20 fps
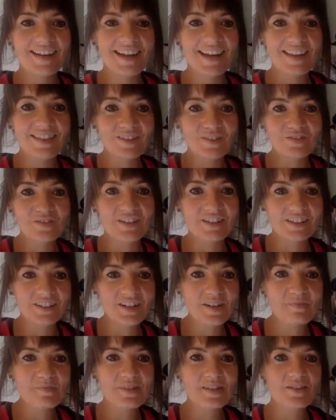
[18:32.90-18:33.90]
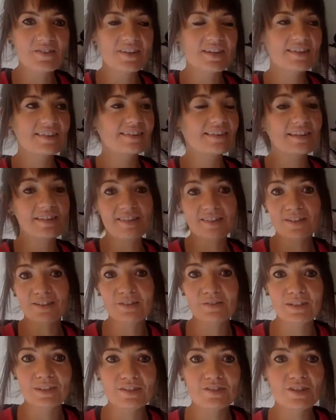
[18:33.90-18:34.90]
in the run up, so that they're still
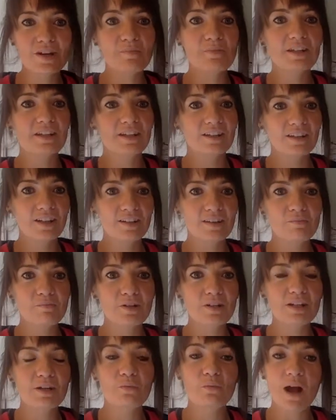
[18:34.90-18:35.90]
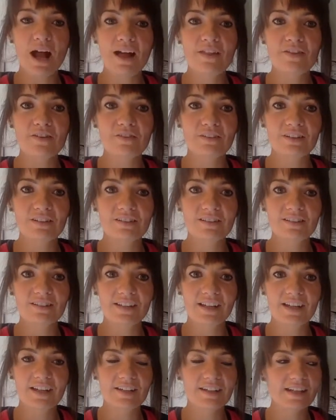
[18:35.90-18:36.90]
doing the job, they can earn the money while they're
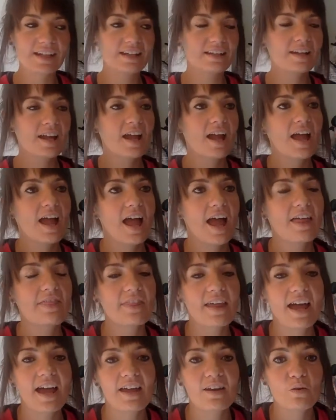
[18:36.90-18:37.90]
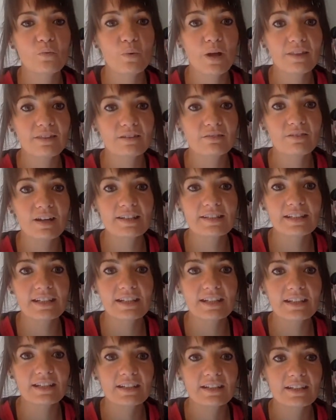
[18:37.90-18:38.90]
learning, and then when they're
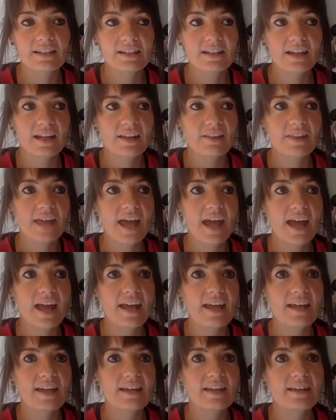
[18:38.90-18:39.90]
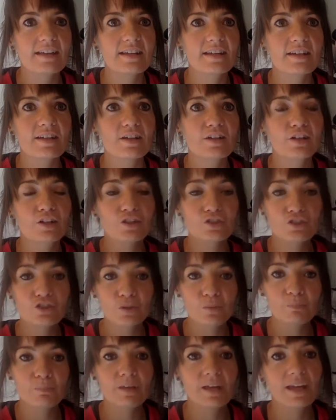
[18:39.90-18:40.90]
ready they can
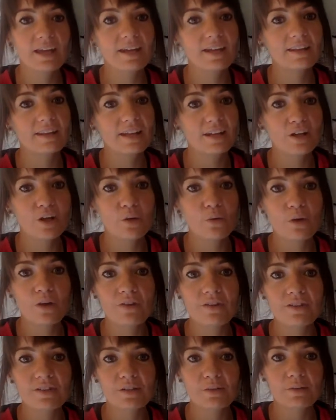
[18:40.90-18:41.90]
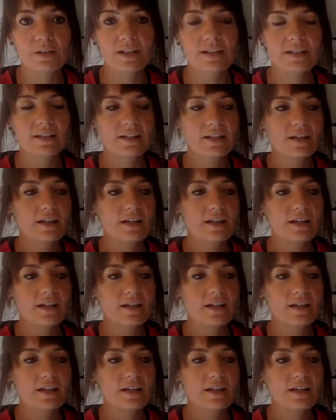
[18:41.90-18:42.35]
jump in and they know what they're doing.